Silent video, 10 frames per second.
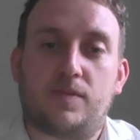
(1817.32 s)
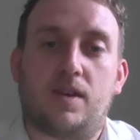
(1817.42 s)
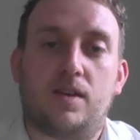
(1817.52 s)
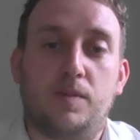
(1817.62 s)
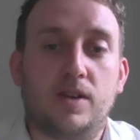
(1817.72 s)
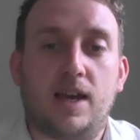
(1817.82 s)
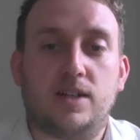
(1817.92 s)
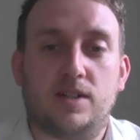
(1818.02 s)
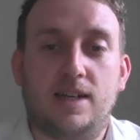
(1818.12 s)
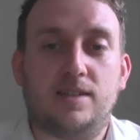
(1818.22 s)

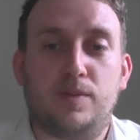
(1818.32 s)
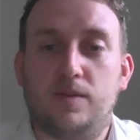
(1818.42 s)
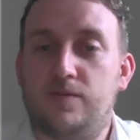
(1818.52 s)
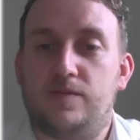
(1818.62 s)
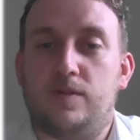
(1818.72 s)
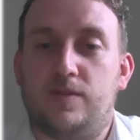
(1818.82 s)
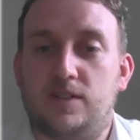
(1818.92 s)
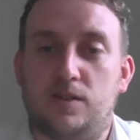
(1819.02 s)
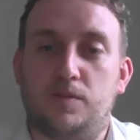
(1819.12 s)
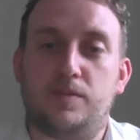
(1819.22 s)
communication aids, but
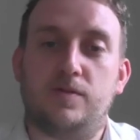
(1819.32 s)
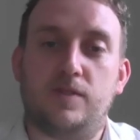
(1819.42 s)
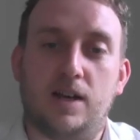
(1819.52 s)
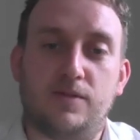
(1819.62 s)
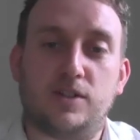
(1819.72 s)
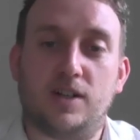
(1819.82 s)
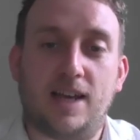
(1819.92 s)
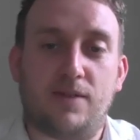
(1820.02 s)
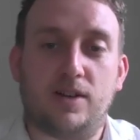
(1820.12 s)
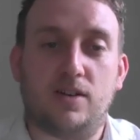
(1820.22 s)
visually
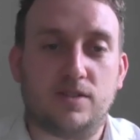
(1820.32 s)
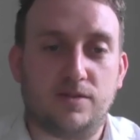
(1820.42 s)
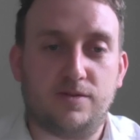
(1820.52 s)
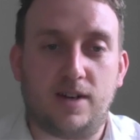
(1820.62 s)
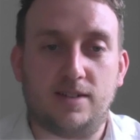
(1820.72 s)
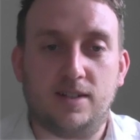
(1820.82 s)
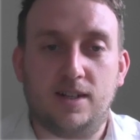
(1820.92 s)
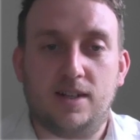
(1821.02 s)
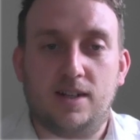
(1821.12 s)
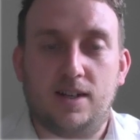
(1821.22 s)
having lots of fun.
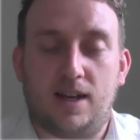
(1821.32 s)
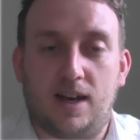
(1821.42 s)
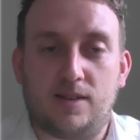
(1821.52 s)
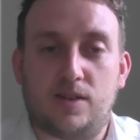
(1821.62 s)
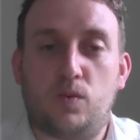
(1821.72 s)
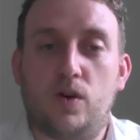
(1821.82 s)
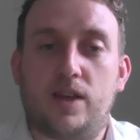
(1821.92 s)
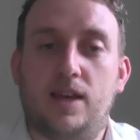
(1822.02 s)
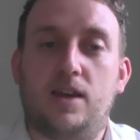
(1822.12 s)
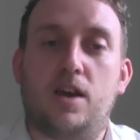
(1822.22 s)
So
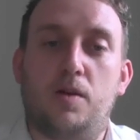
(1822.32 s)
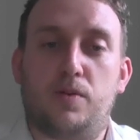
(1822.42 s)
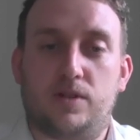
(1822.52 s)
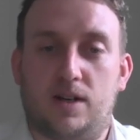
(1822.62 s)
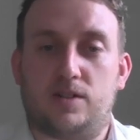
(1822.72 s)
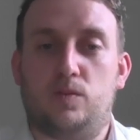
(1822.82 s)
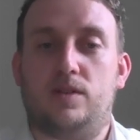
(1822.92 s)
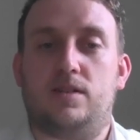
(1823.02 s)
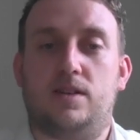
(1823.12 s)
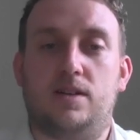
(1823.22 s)
working in co-production
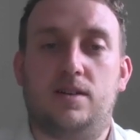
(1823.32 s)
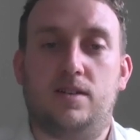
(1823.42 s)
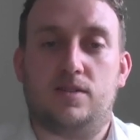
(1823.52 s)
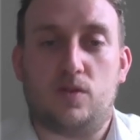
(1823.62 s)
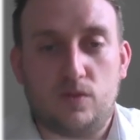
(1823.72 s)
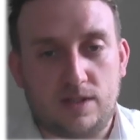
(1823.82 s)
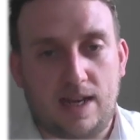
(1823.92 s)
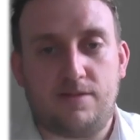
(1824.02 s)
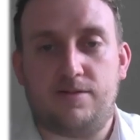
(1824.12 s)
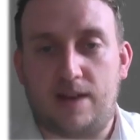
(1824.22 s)
with school
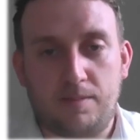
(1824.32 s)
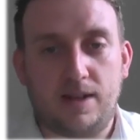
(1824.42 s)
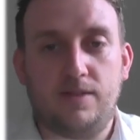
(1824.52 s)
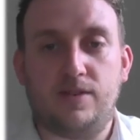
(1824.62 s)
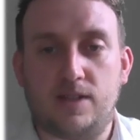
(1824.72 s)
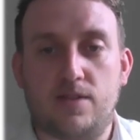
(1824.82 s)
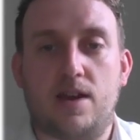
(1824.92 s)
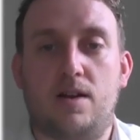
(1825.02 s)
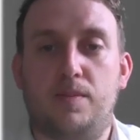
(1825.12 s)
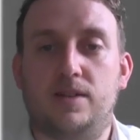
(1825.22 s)
staff, family,
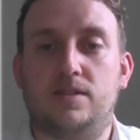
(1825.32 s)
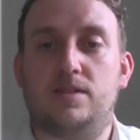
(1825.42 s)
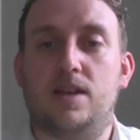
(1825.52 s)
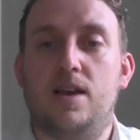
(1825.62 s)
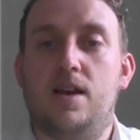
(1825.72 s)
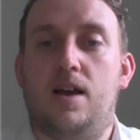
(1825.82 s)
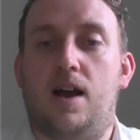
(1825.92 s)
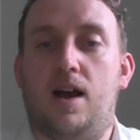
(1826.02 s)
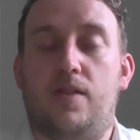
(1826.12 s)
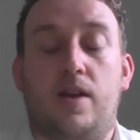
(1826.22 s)
physiotherapists,
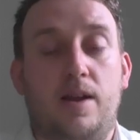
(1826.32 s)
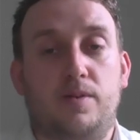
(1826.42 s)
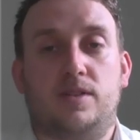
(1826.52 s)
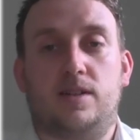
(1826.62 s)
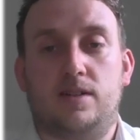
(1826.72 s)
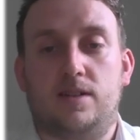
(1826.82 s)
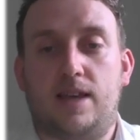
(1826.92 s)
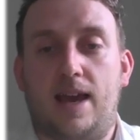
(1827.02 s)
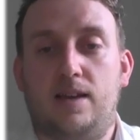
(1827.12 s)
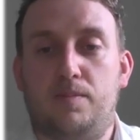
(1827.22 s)
they're able to
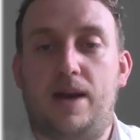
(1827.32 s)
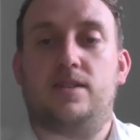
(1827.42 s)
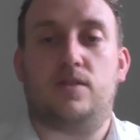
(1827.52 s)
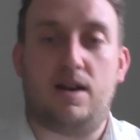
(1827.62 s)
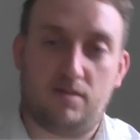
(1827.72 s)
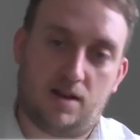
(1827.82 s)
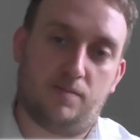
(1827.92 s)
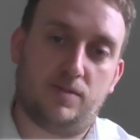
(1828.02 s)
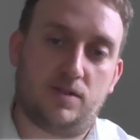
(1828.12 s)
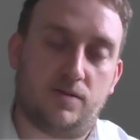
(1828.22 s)
gain better
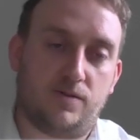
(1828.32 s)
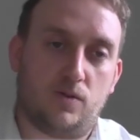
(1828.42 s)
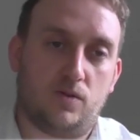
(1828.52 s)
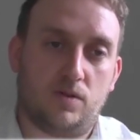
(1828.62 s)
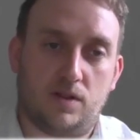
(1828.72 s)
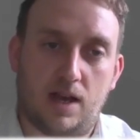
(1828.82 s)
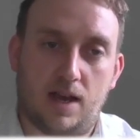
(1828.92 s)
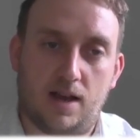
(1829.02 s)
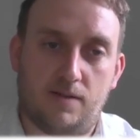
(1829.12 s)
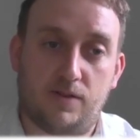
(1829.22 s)
outcomes for
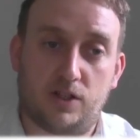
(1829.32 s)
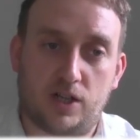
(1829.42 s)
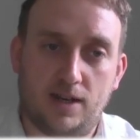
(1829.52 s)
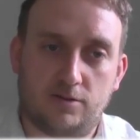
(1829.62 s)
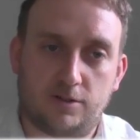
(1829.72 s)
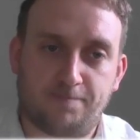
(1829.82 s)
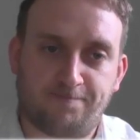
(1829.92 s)
the child.